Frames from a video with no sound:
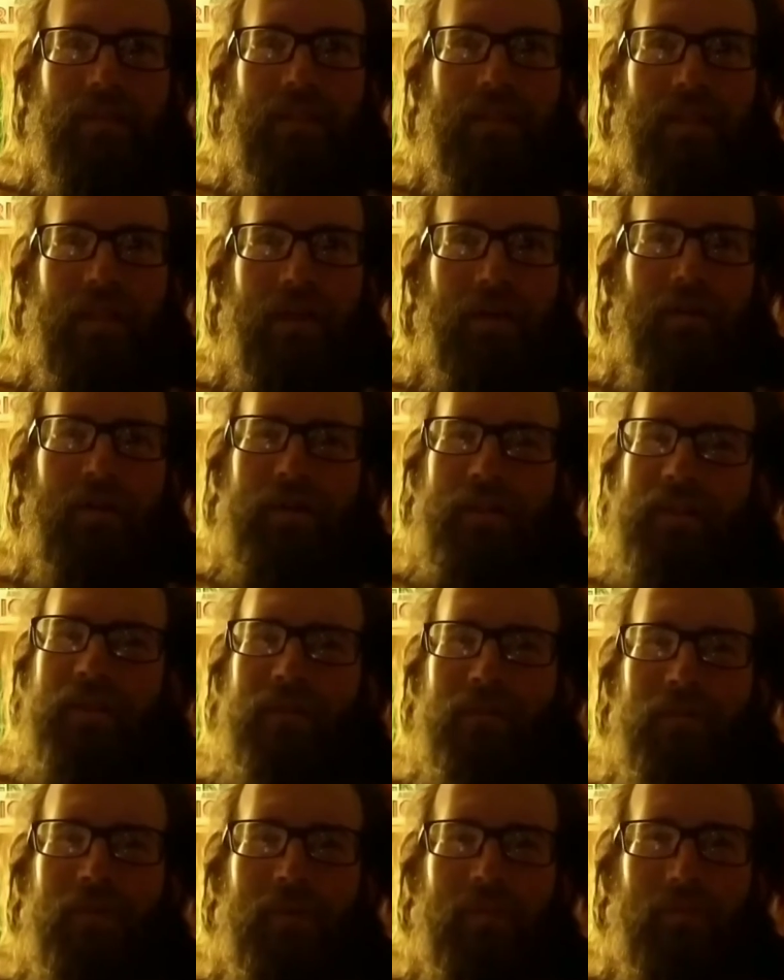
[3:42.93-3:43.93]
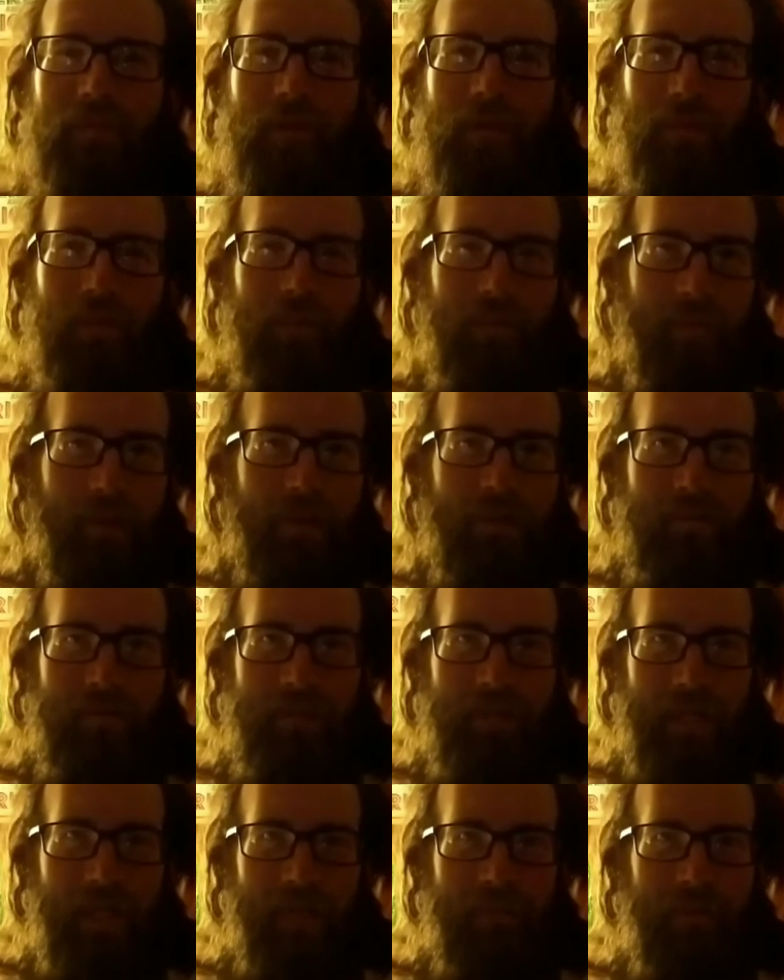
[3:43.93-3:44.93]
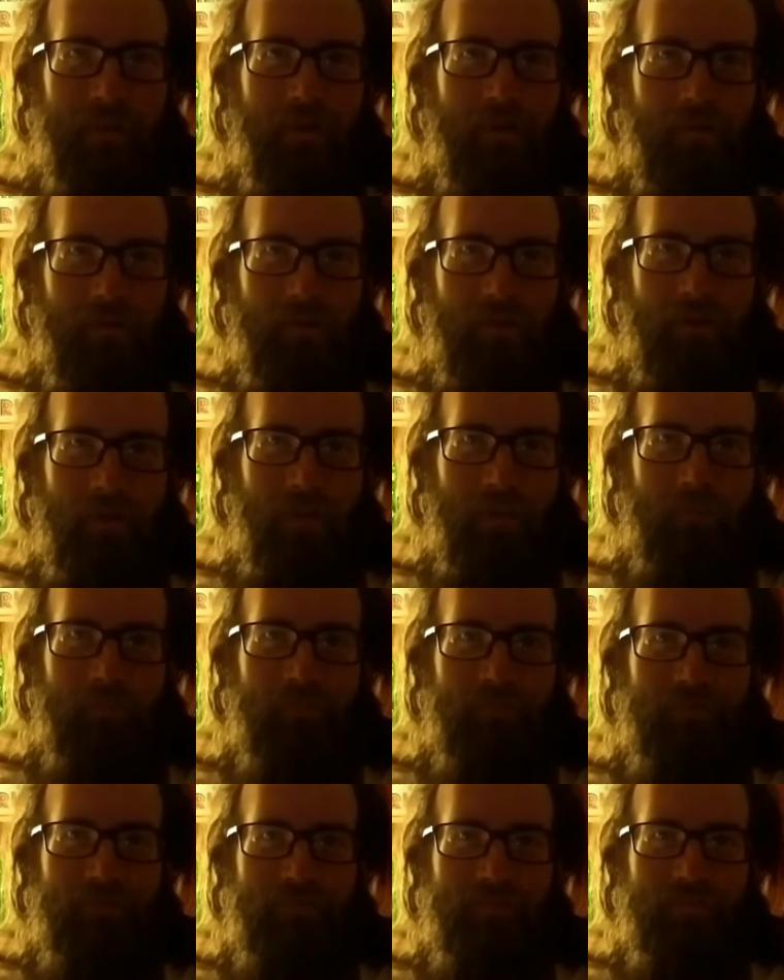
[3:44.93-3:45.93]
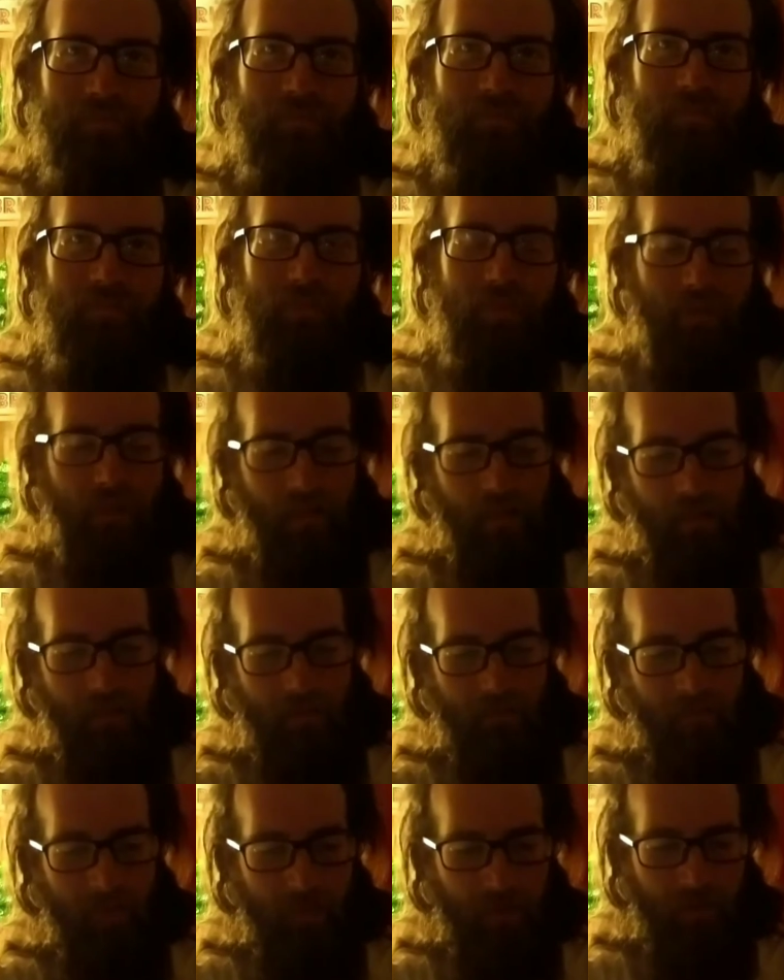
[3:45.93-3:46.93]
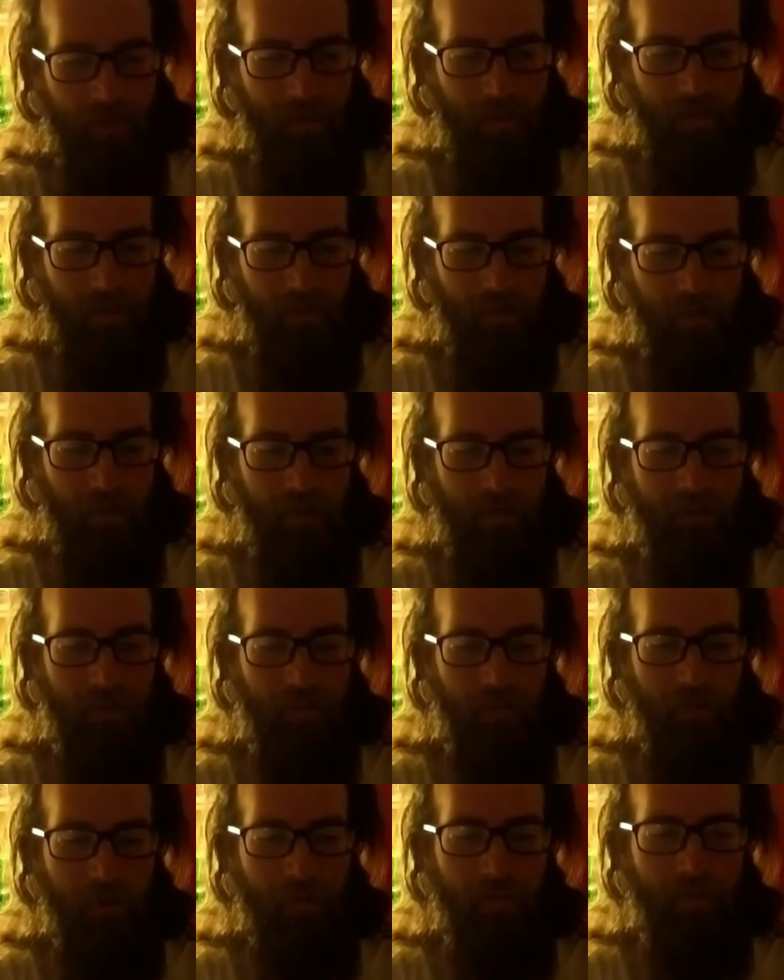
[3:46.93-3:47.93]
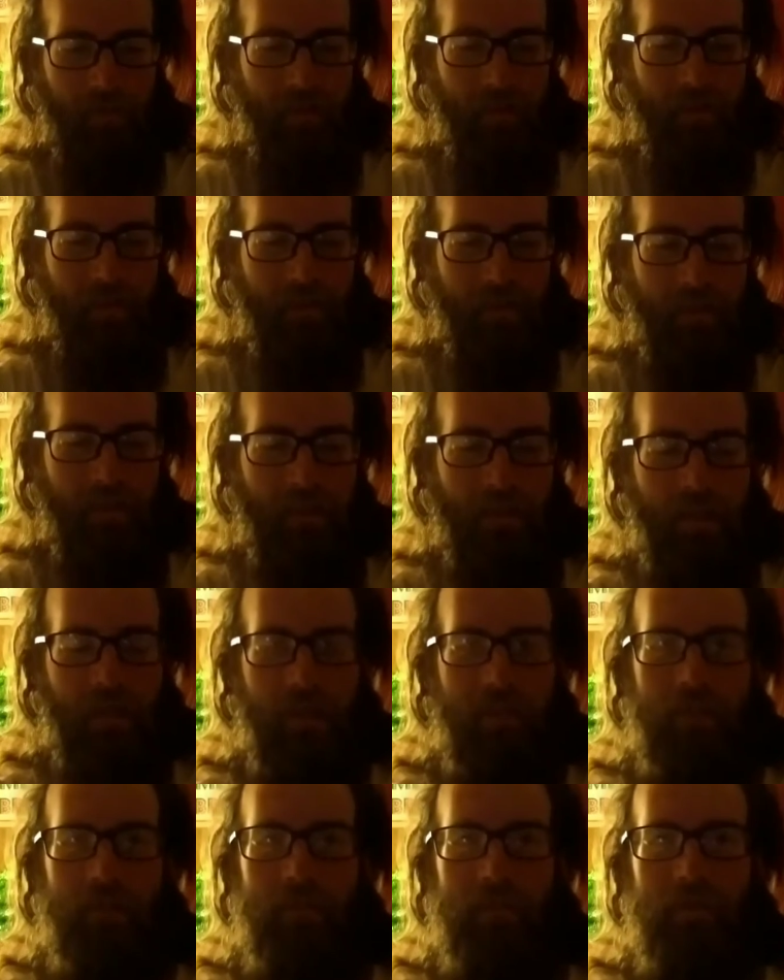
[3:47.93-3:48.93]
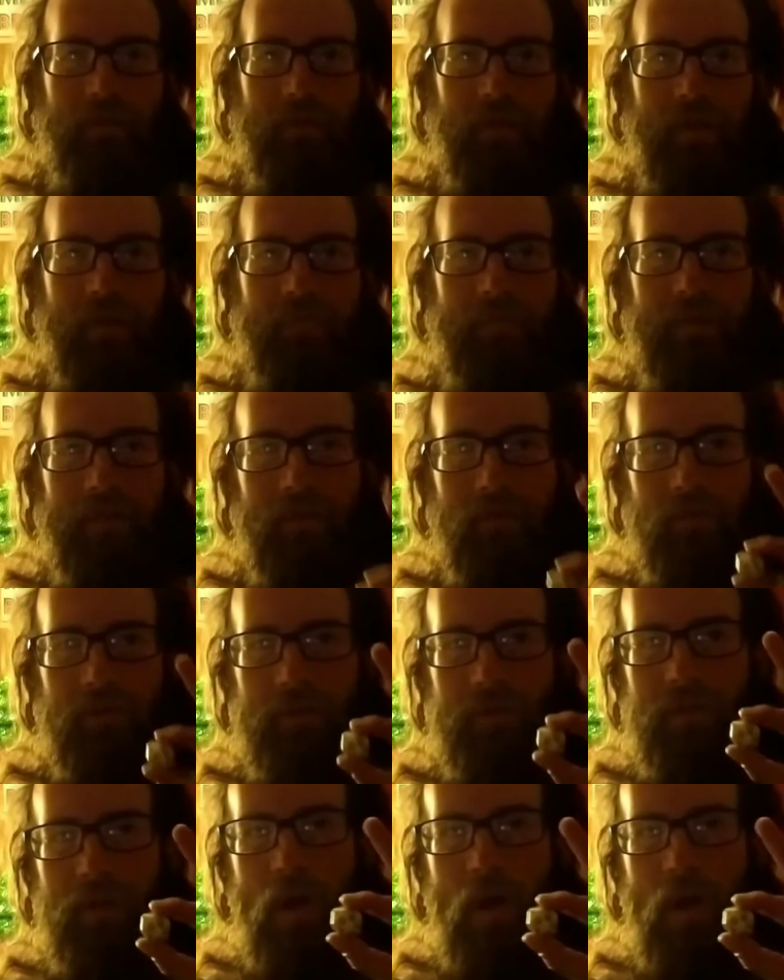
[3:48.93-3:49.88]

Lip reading: I don't know, I think it'll be a little bit better for the game overall. But yeah, so primarily, you'll be doing everything with